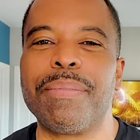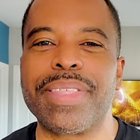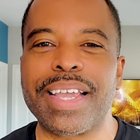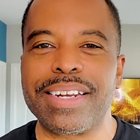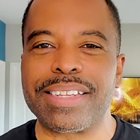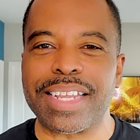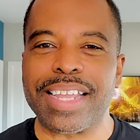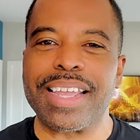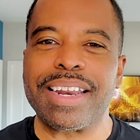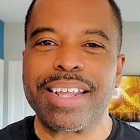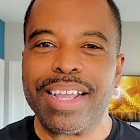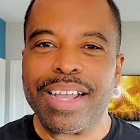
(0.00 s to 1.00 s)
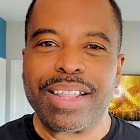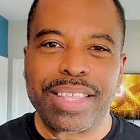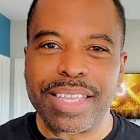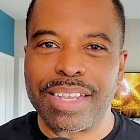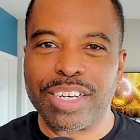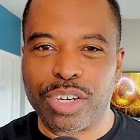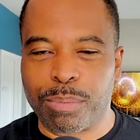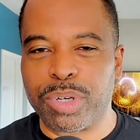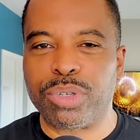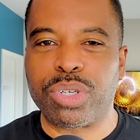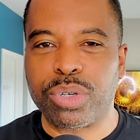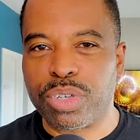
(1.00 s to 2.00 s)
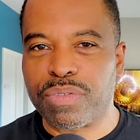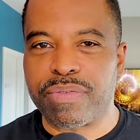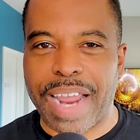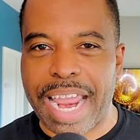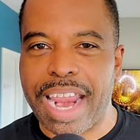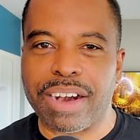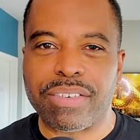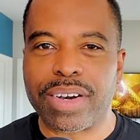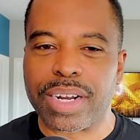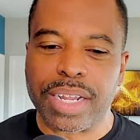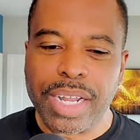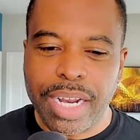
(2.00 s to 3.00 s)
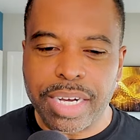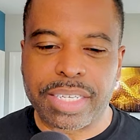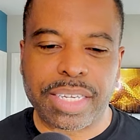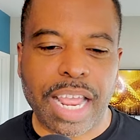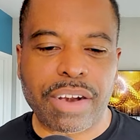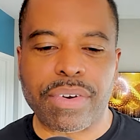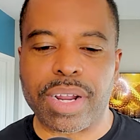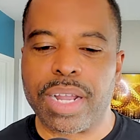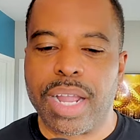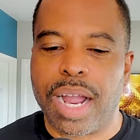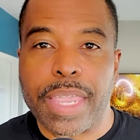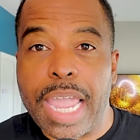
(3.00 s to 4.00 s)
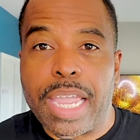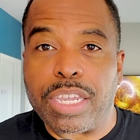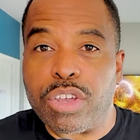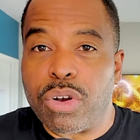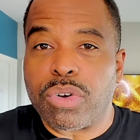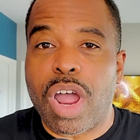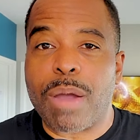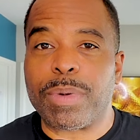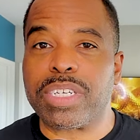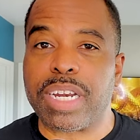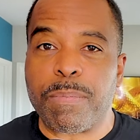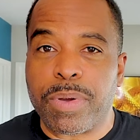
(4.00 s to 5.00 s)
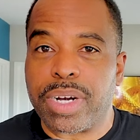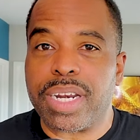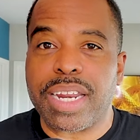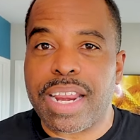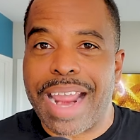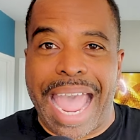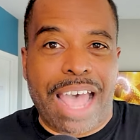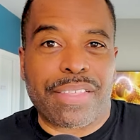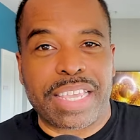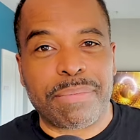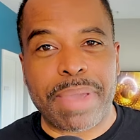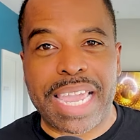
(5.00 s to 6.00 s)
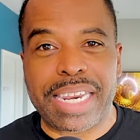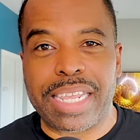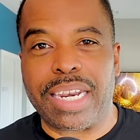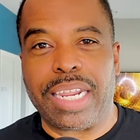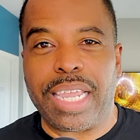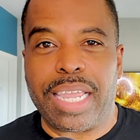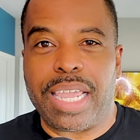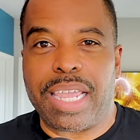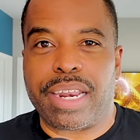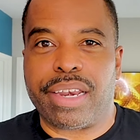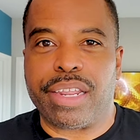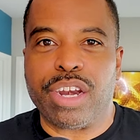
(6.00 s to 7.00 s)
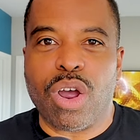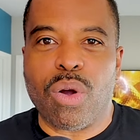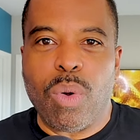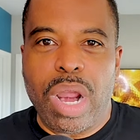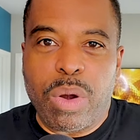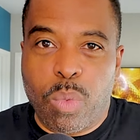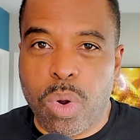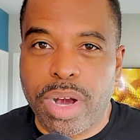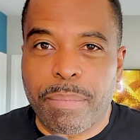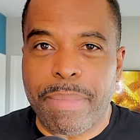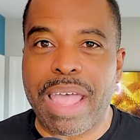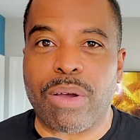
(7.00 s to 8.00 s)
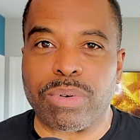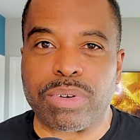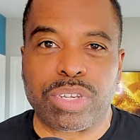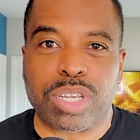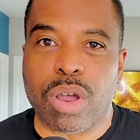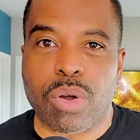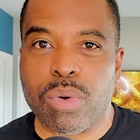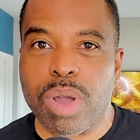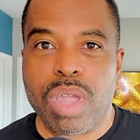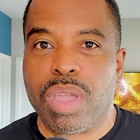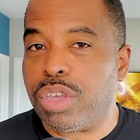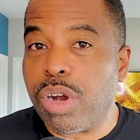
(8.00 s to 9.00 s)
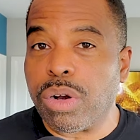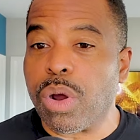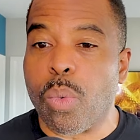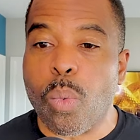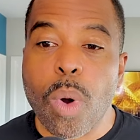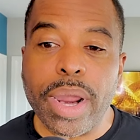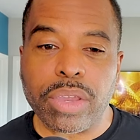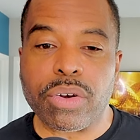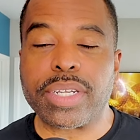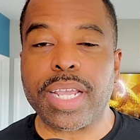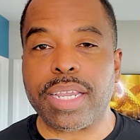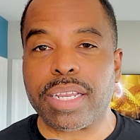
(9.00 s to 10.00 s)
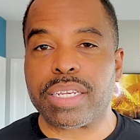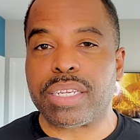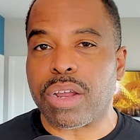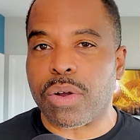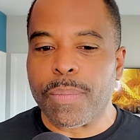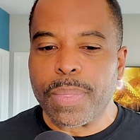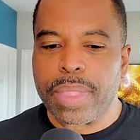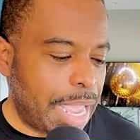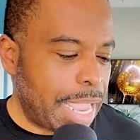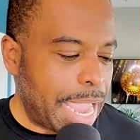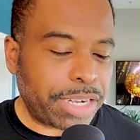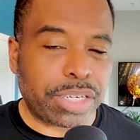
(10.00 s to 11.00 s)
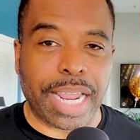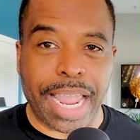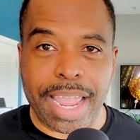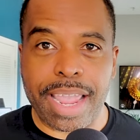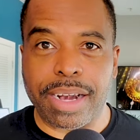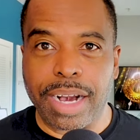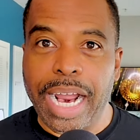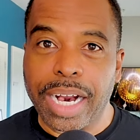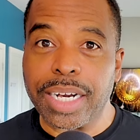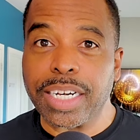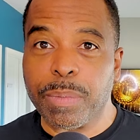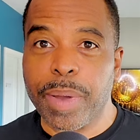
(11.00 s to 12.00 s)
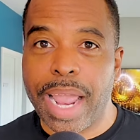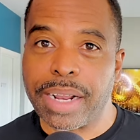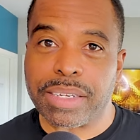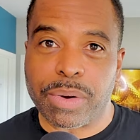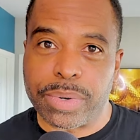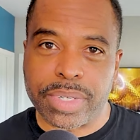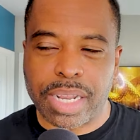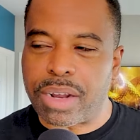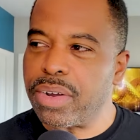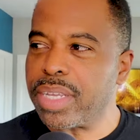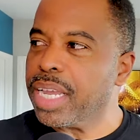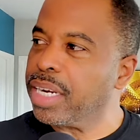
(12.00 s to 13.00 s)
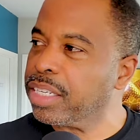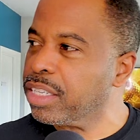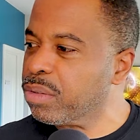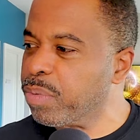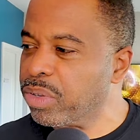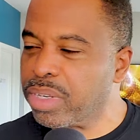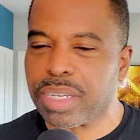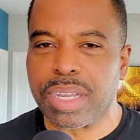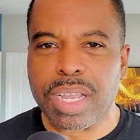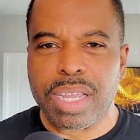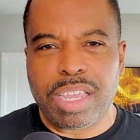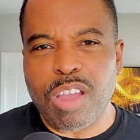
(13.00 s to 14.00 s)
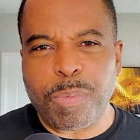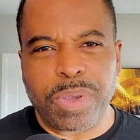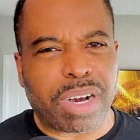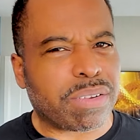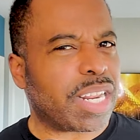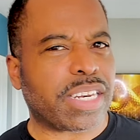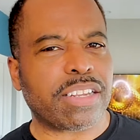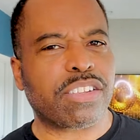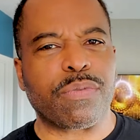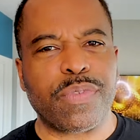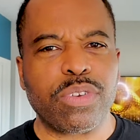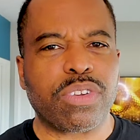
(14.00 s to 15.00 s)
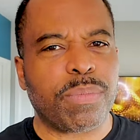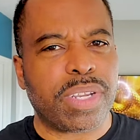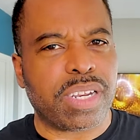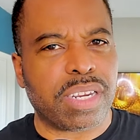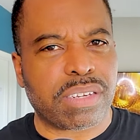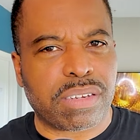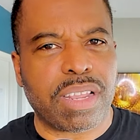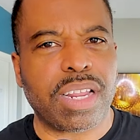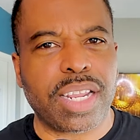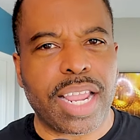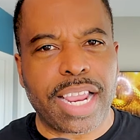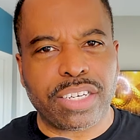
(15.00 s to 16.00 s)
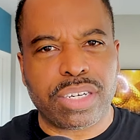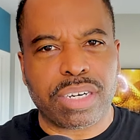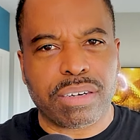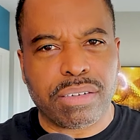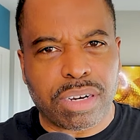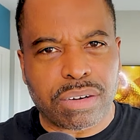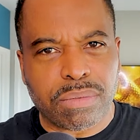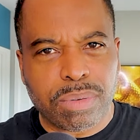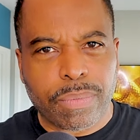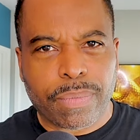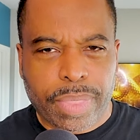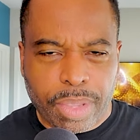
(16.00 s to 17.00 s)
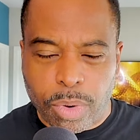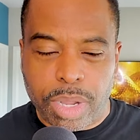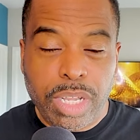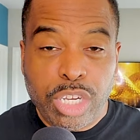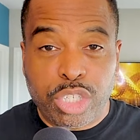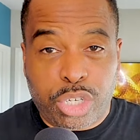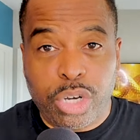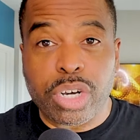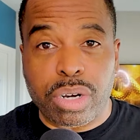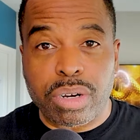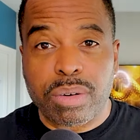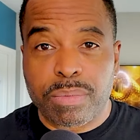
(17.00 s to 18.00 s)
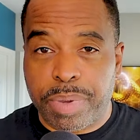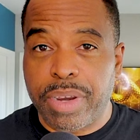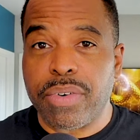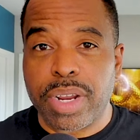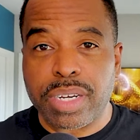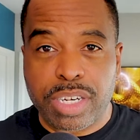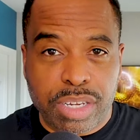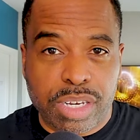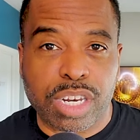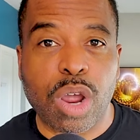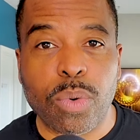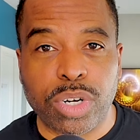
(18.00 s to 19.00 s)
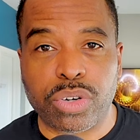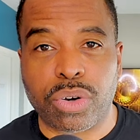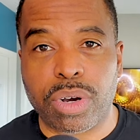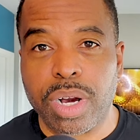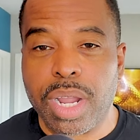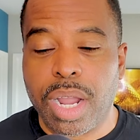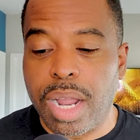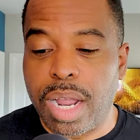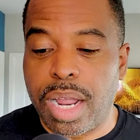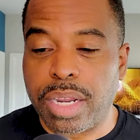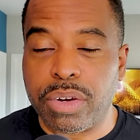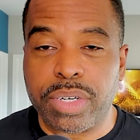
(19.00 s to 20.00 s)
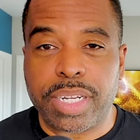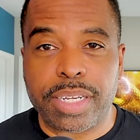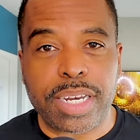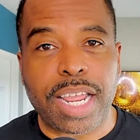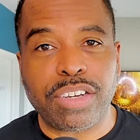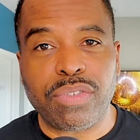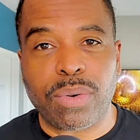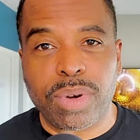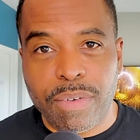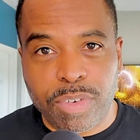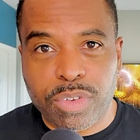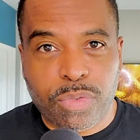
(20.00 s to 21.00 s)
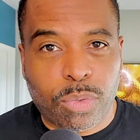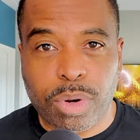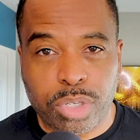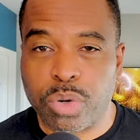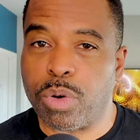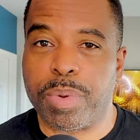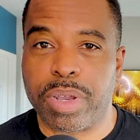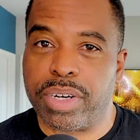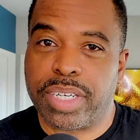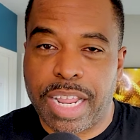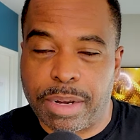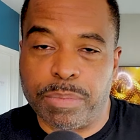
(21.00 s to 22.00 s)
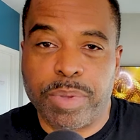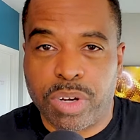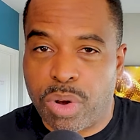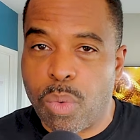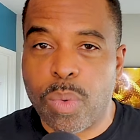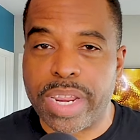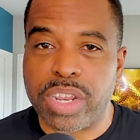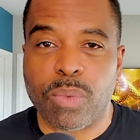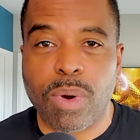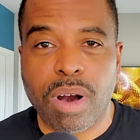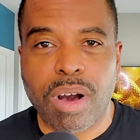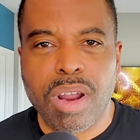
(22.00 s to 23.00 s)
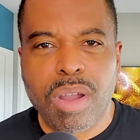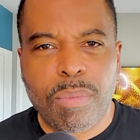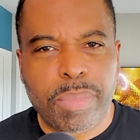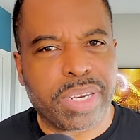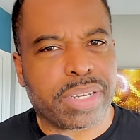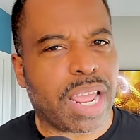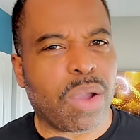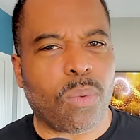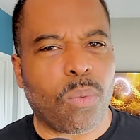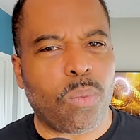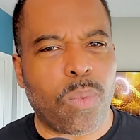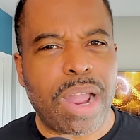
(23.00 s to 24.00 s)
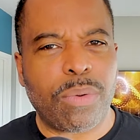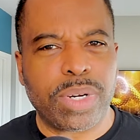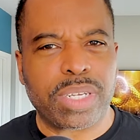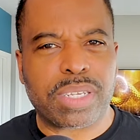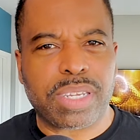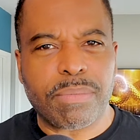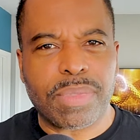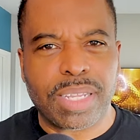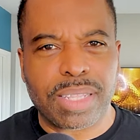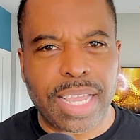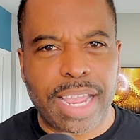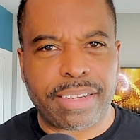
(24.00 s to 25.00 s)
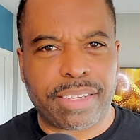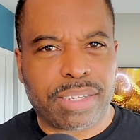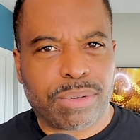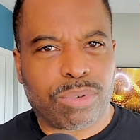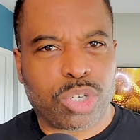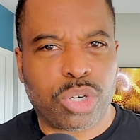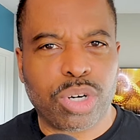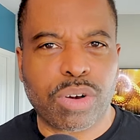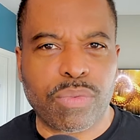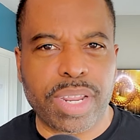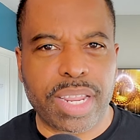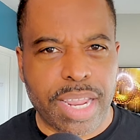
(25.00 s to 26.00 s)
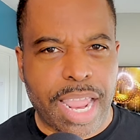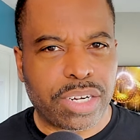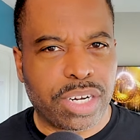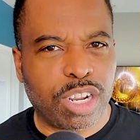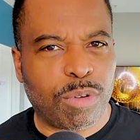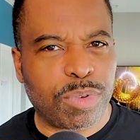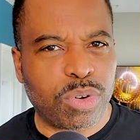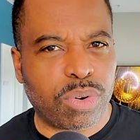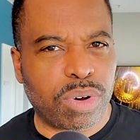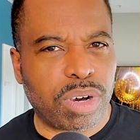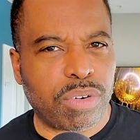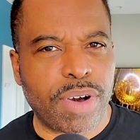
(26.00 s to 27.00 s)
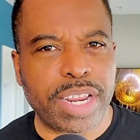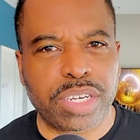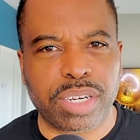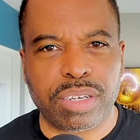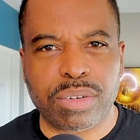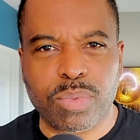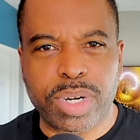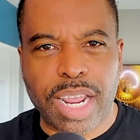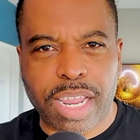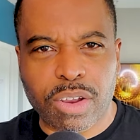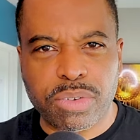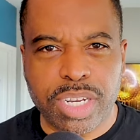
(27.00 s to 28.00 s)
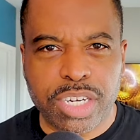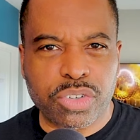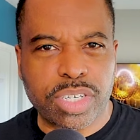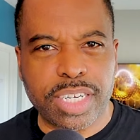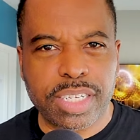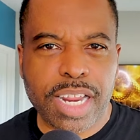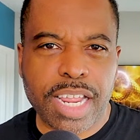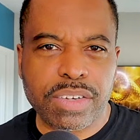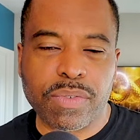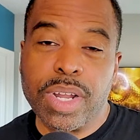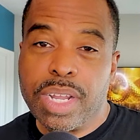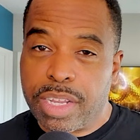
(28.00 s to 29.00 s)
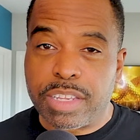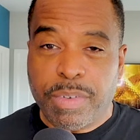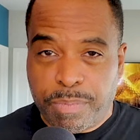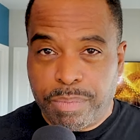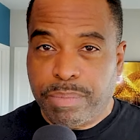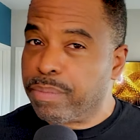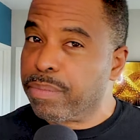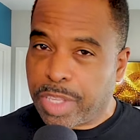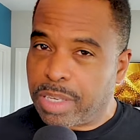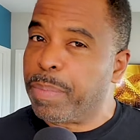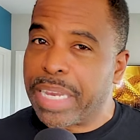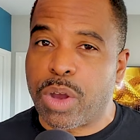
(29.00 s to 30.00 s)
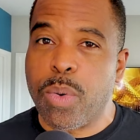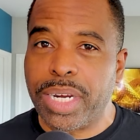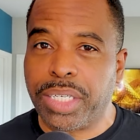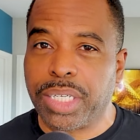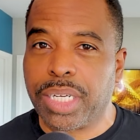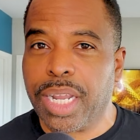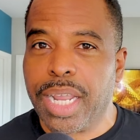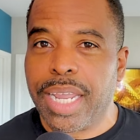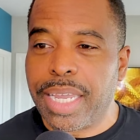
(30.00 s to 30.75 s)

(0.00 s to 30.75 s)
that is in the Blue Chews, Viagra, etc. Yeah, you don't know how much they put in there, how they made it, and, you know, in what amount. So you don't know what you're taking. So I actually had a honey pack. Someone was like, oh yeah, this is supposed to help you. And I was like, that's confusing because honey actually, you know, well, sugar, period, just lowers your testosterone levels for a short period of time, depending on where you are. But it's like, why would something that's sugary actually help your erections when that goes your testosterone? It's a big question.